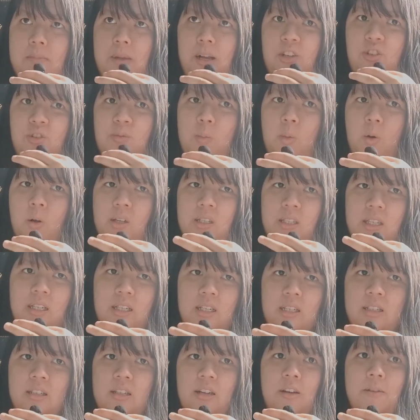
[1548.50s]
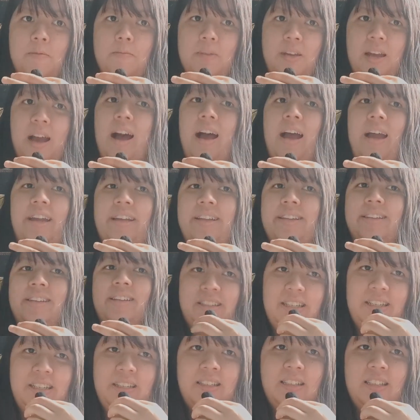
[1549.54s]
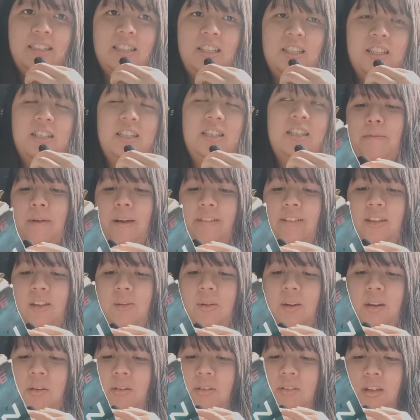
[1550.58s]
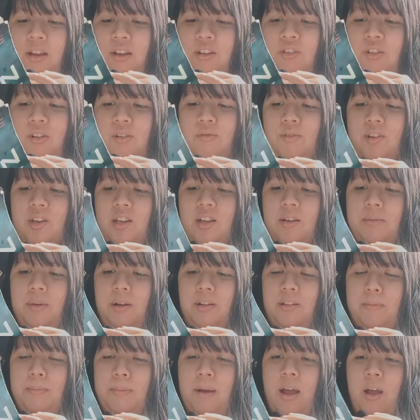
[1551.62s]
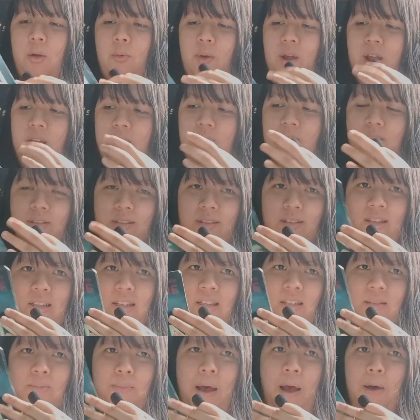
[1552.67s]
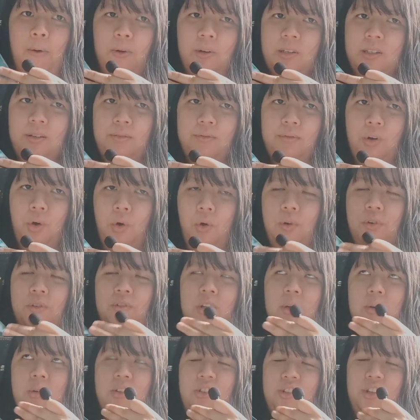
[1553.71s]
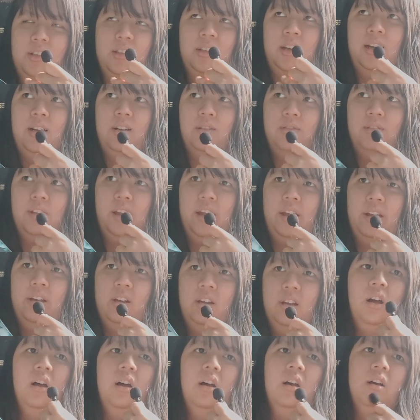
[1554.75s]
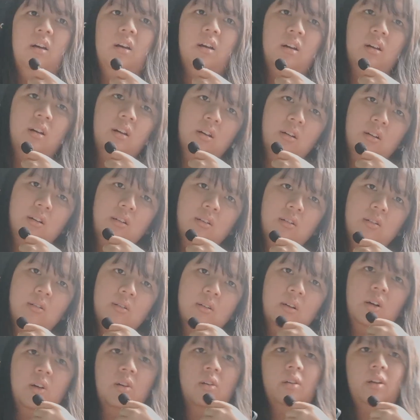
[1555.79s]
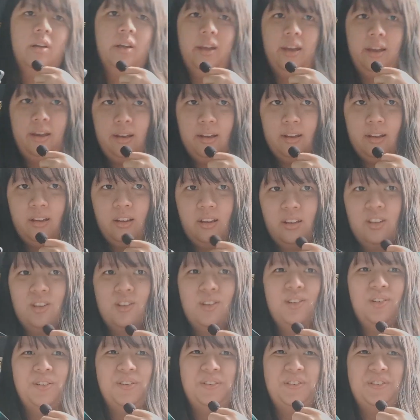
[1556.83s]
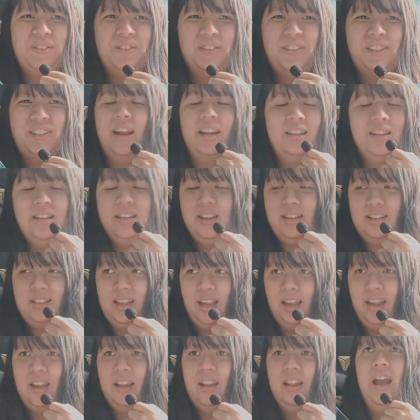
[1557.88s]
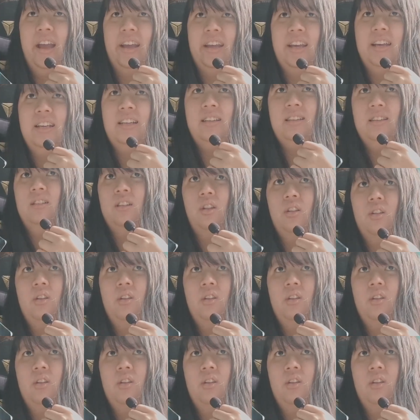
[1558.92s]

much more sinister behind this. I think when I was actually reading about the part where this part was involved, it was just kind of like, oh, okay, you know, I didn't get scared. I guess the